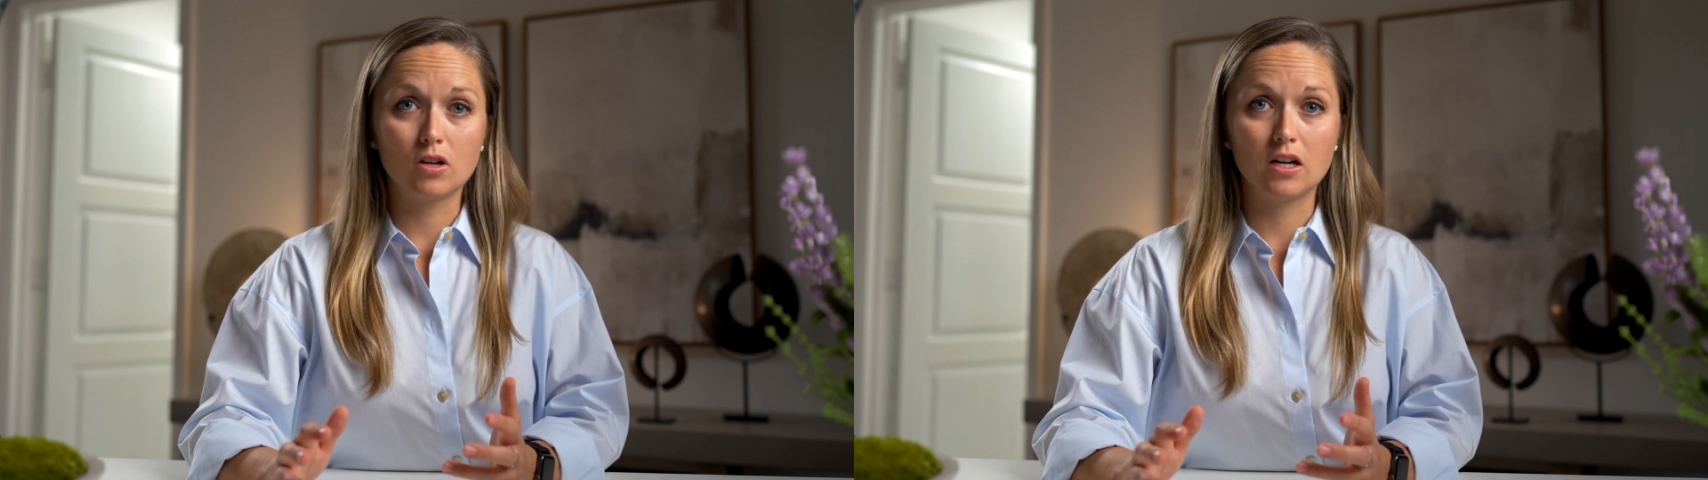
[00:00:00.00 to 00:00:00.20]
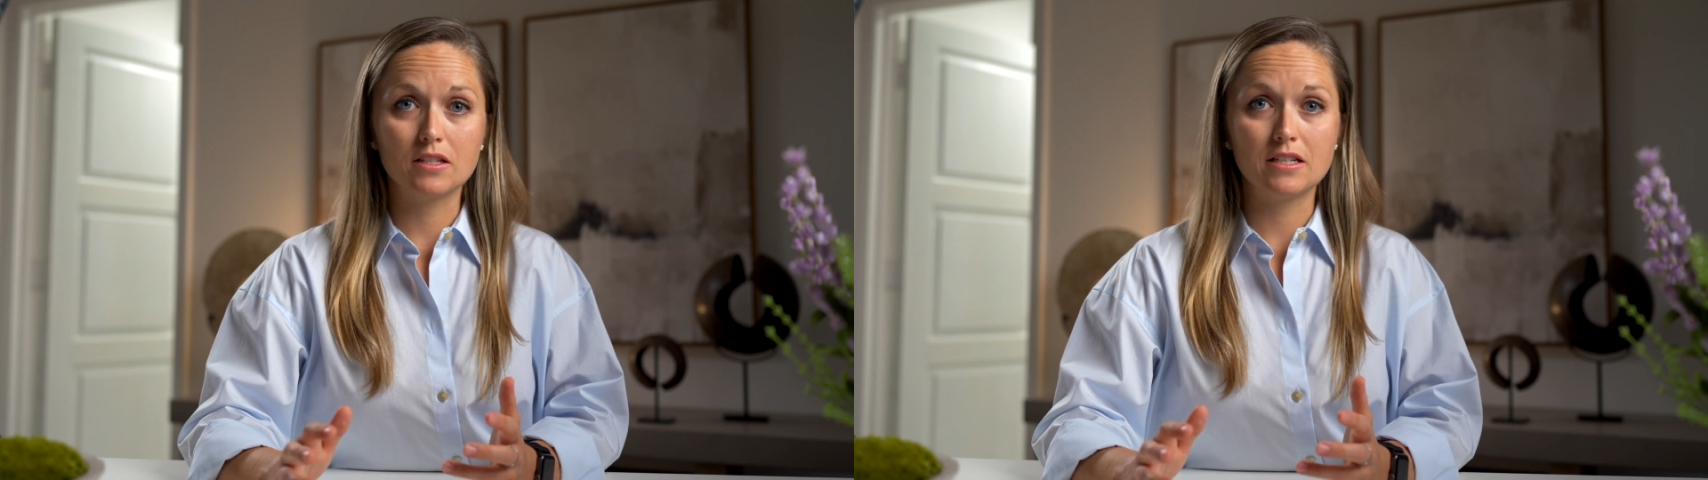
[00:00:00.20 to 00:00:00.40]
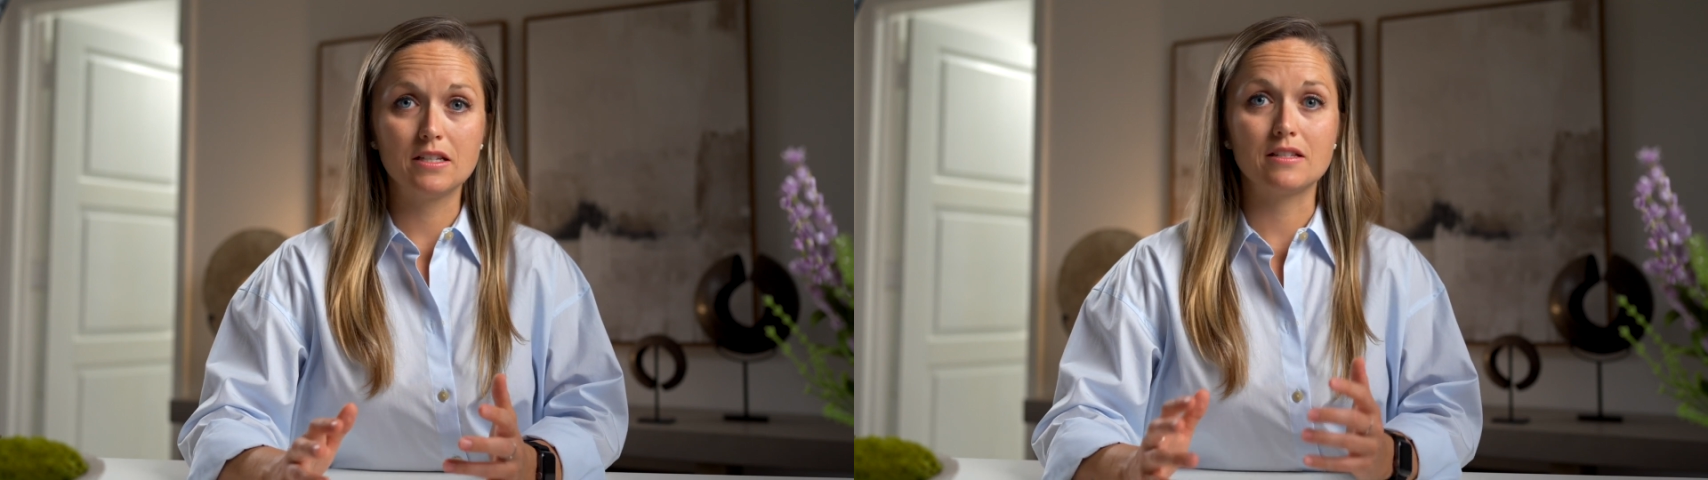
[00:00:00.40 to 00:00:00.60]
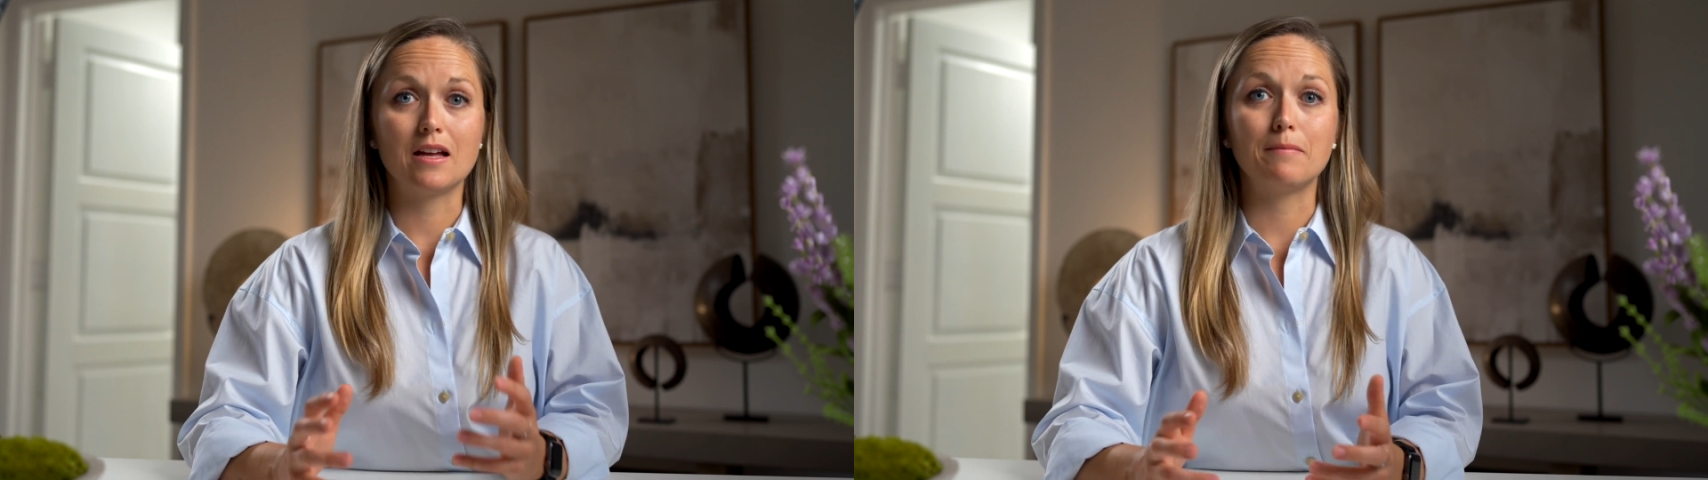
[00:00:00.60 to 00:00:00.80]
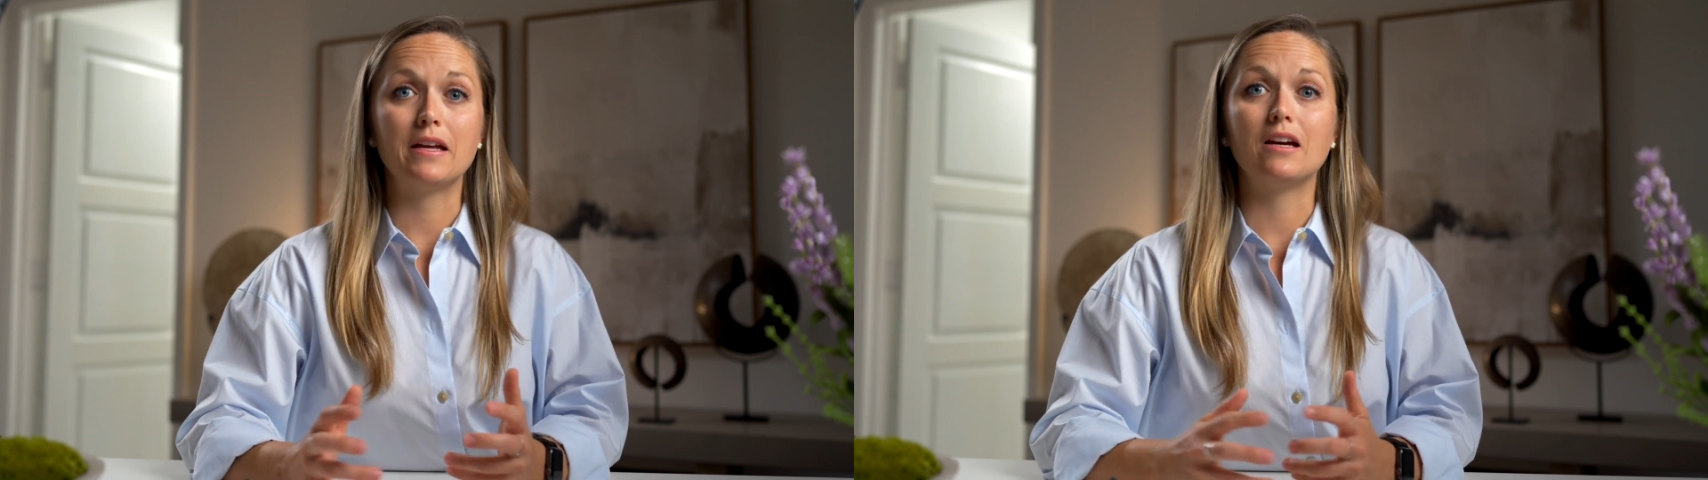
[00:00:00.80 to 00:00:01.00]
causes,
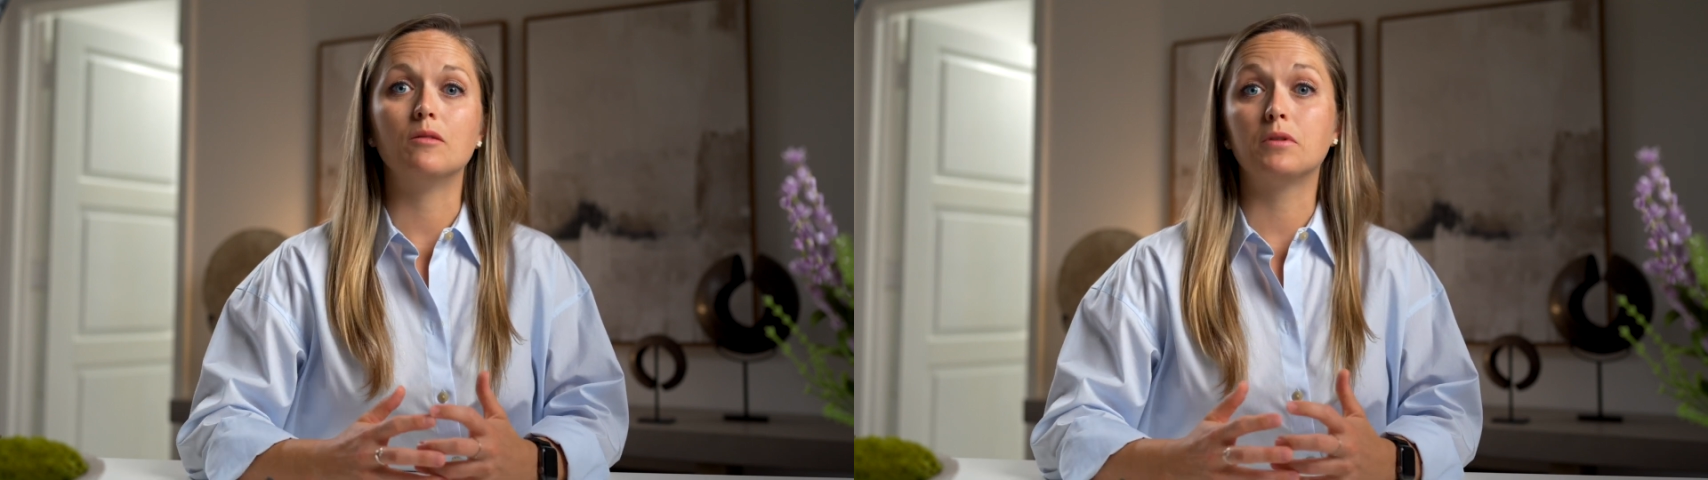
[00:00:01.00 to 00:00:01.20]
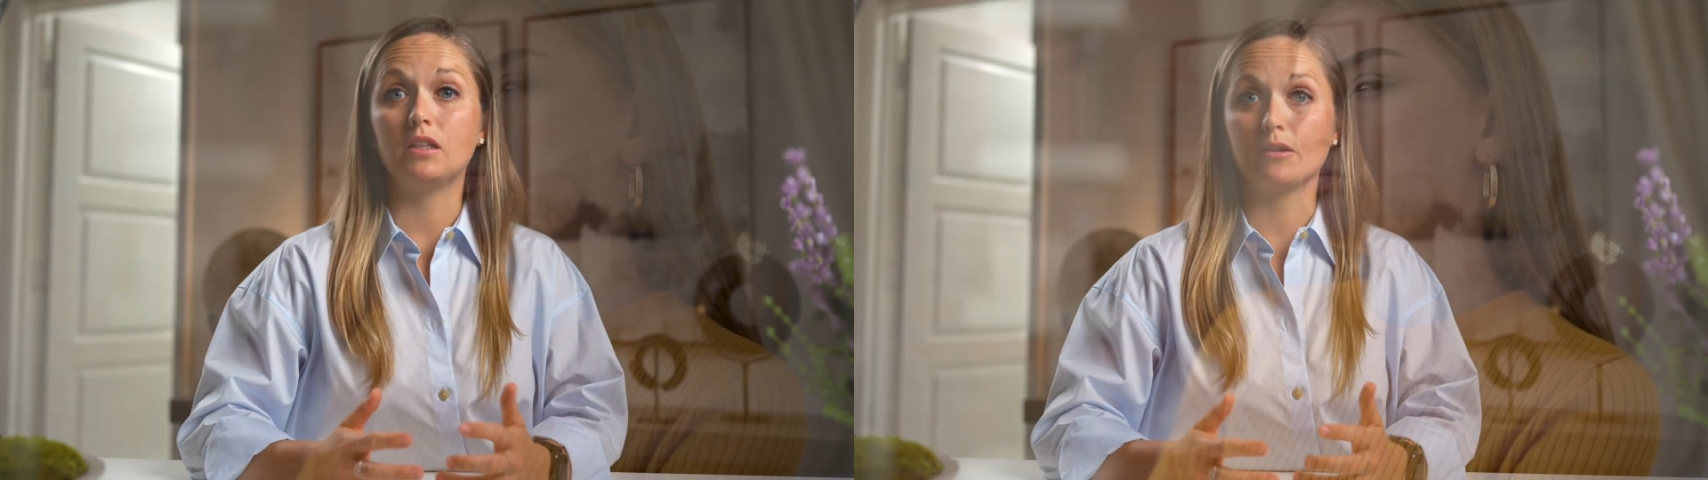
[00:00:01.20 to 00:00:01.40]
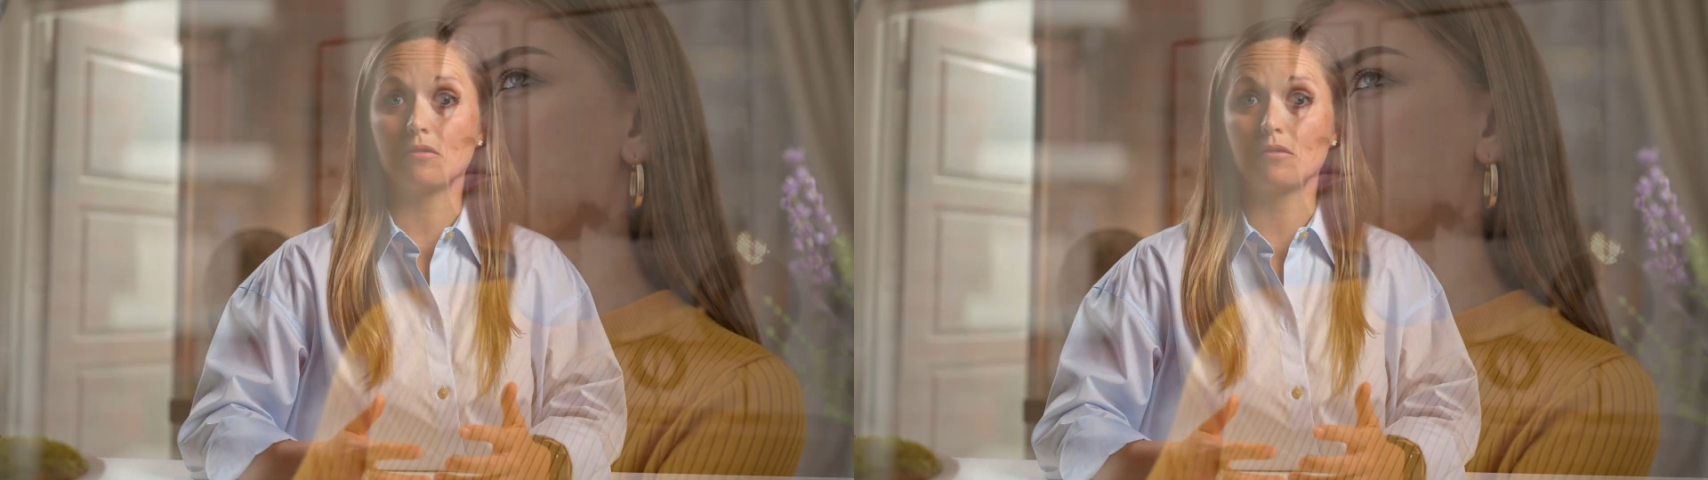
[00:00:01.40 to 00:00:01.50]
that might help clear